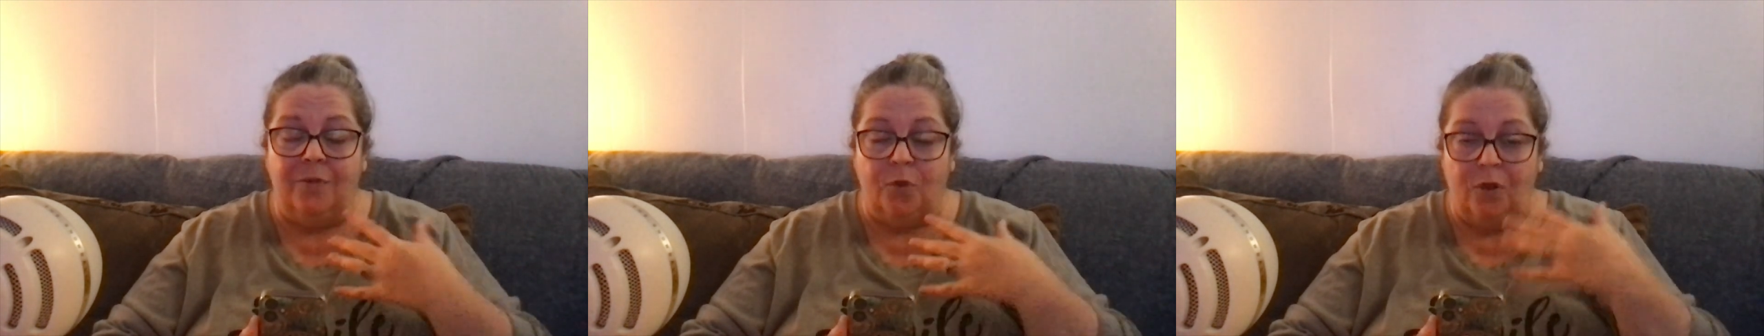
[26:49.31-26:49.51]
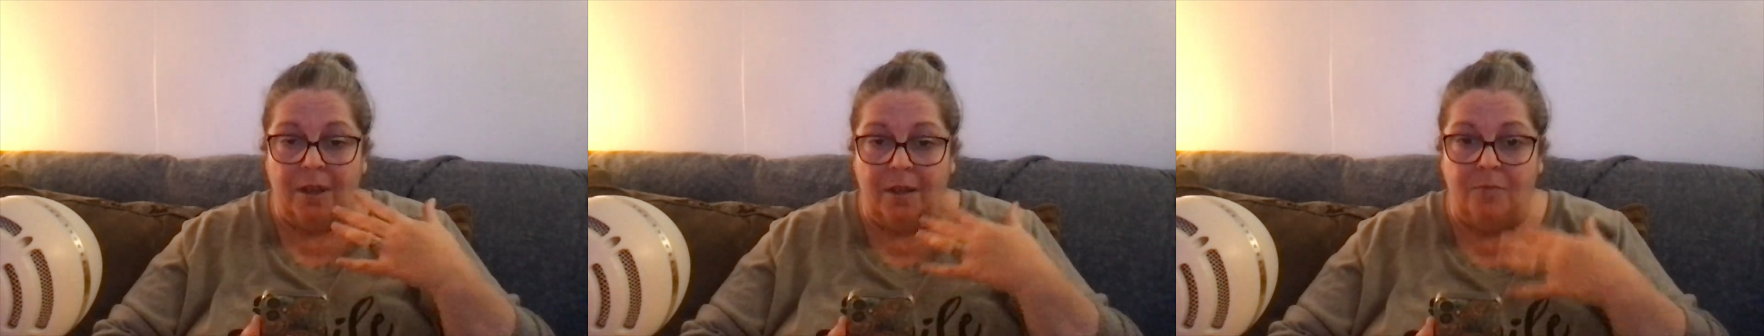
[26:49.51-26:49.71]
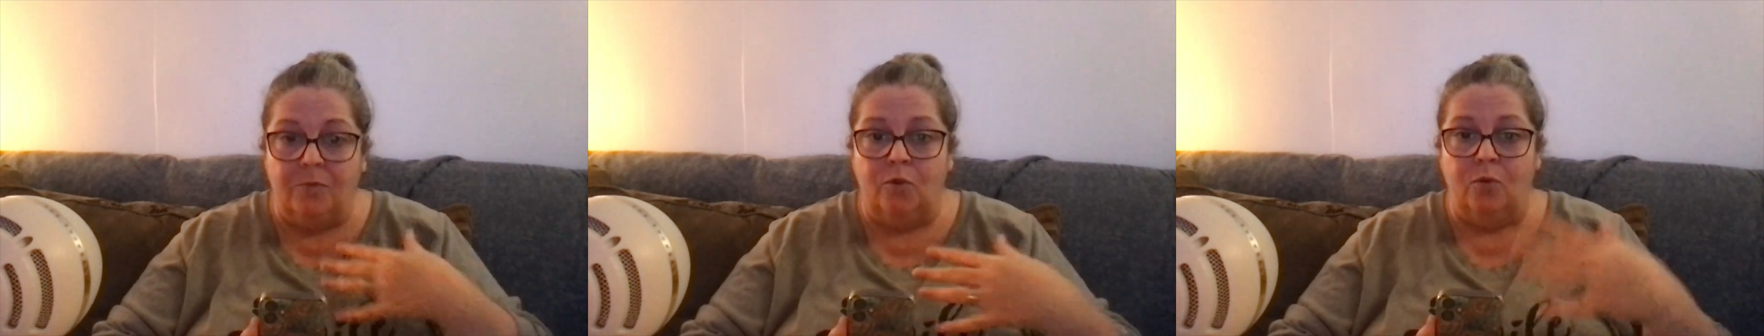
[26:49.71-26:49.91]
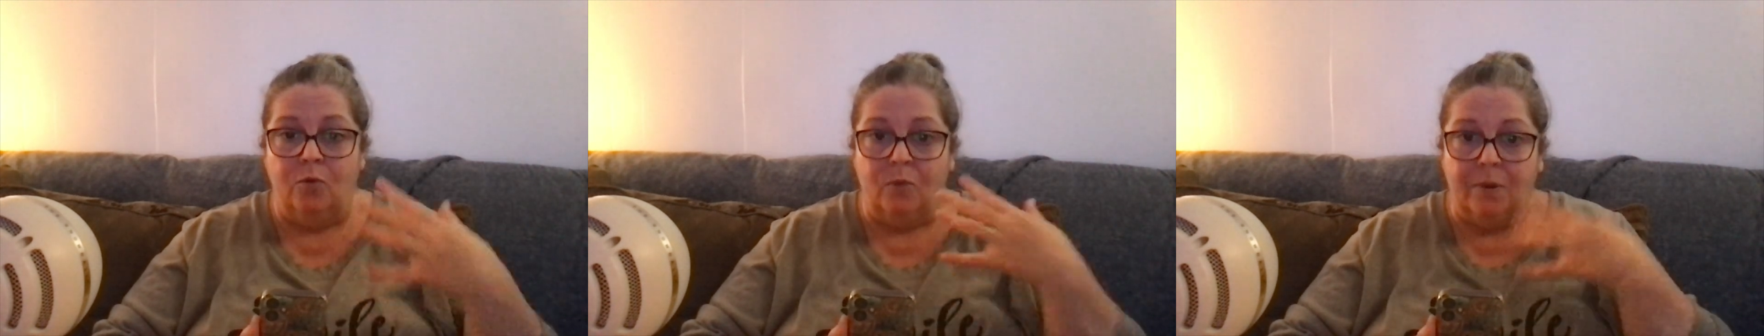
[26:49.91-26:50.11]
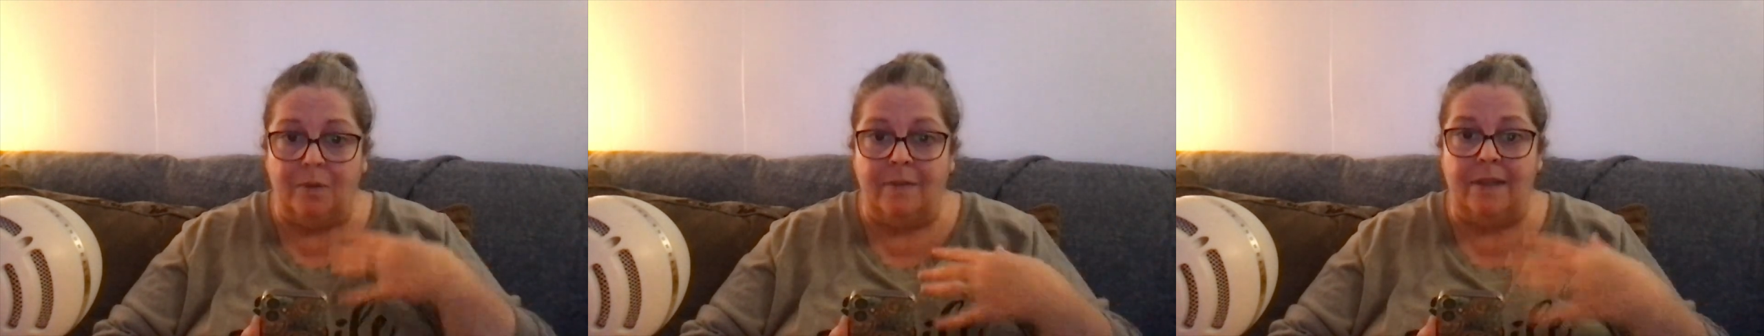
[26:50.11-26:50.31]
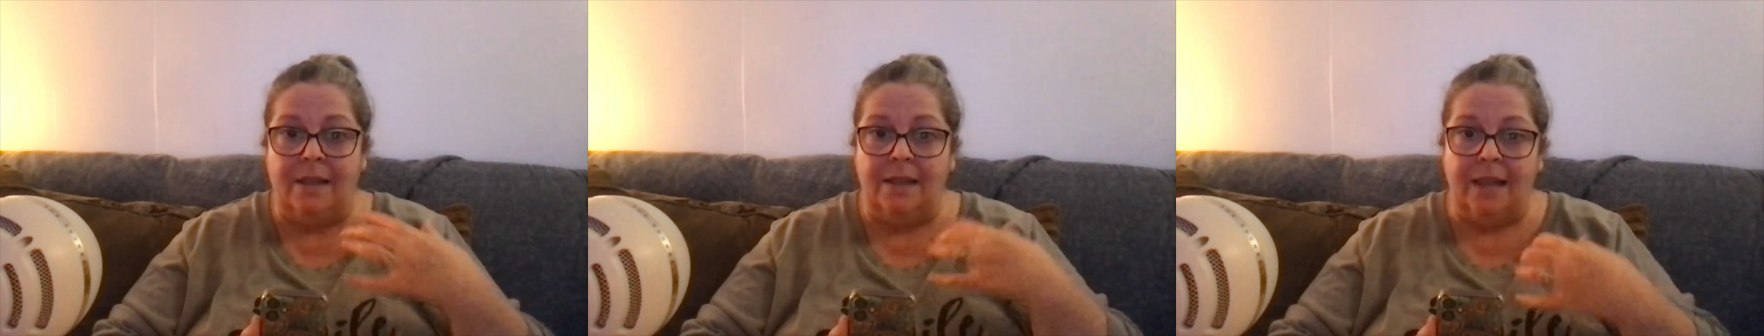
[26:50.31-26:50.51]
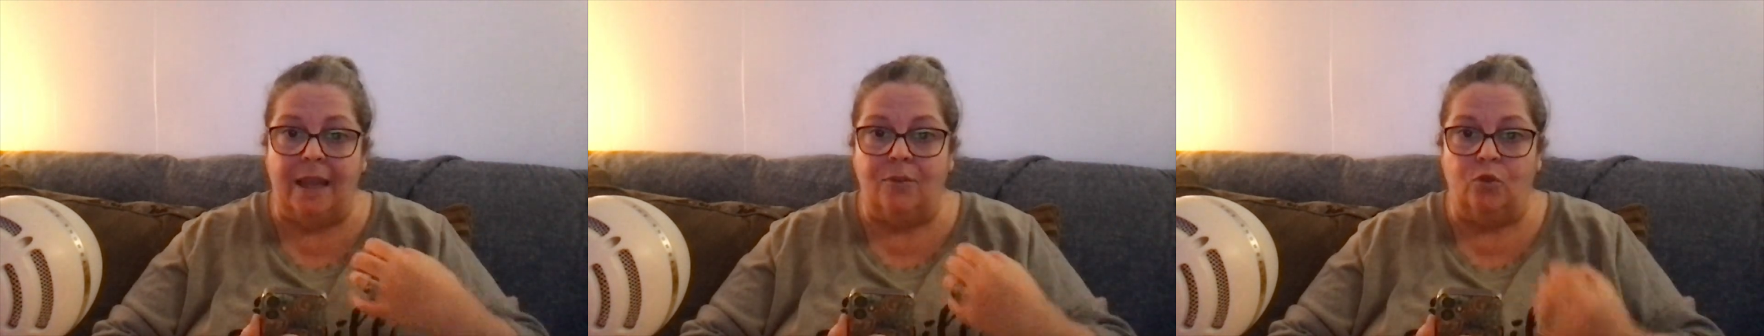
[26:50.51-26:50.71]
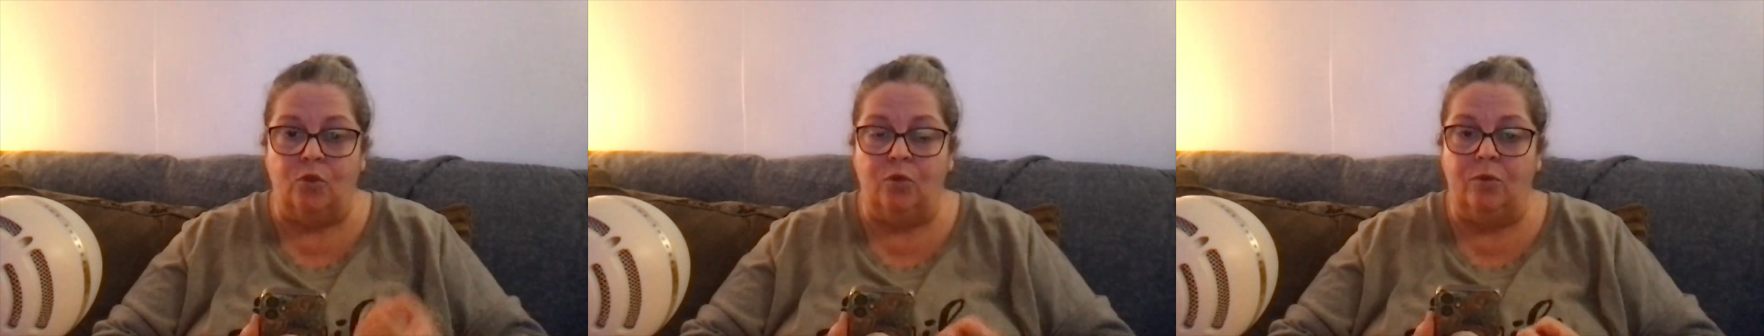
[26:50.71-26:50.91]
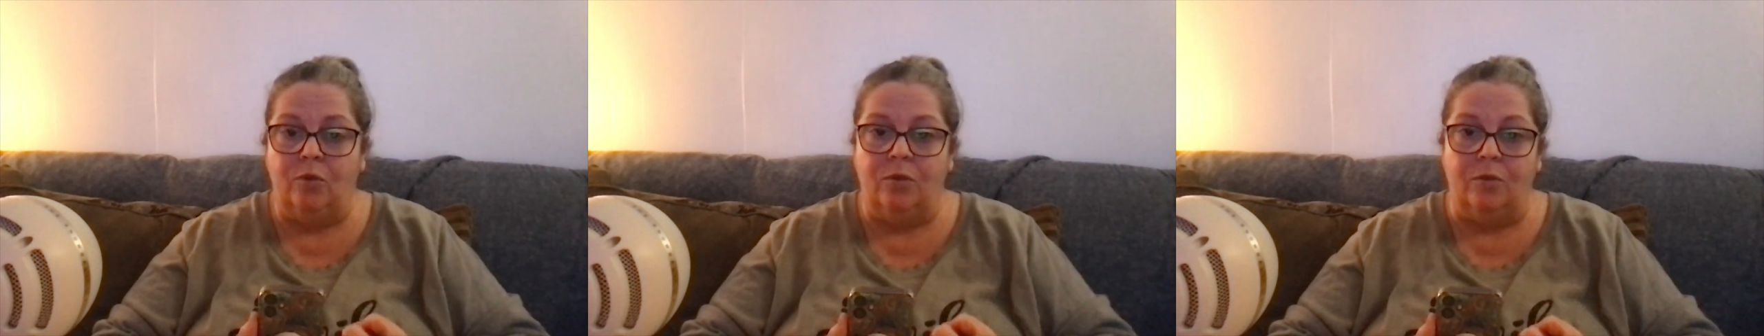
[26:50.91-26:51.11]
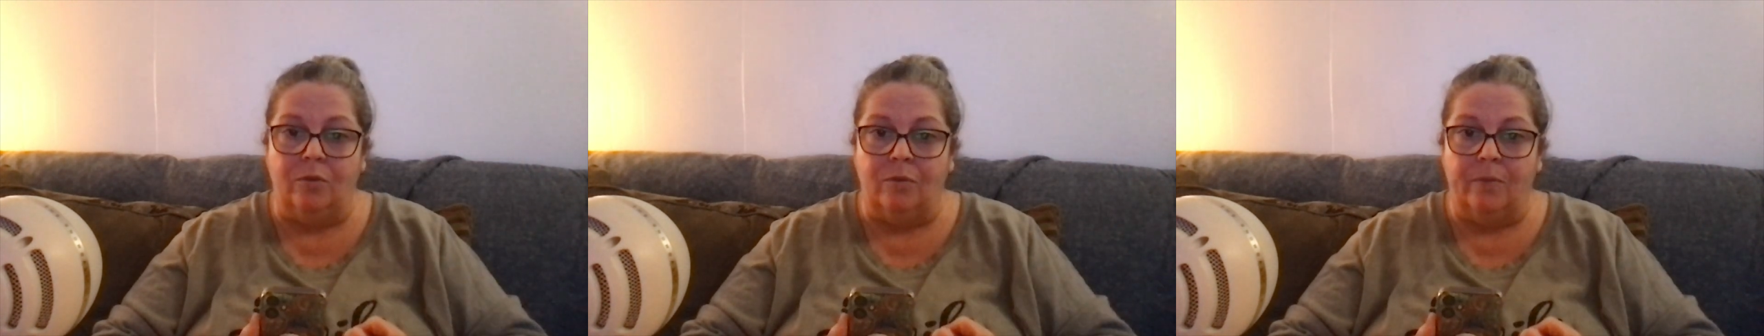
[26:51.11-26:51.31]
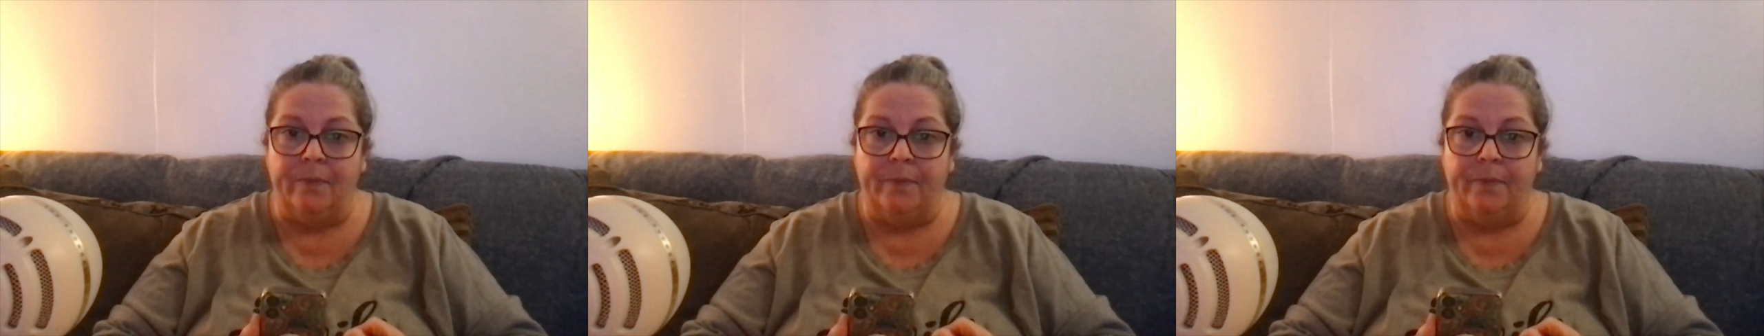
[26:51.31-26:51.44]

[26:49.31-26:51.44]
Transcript: for him to reveal that to you.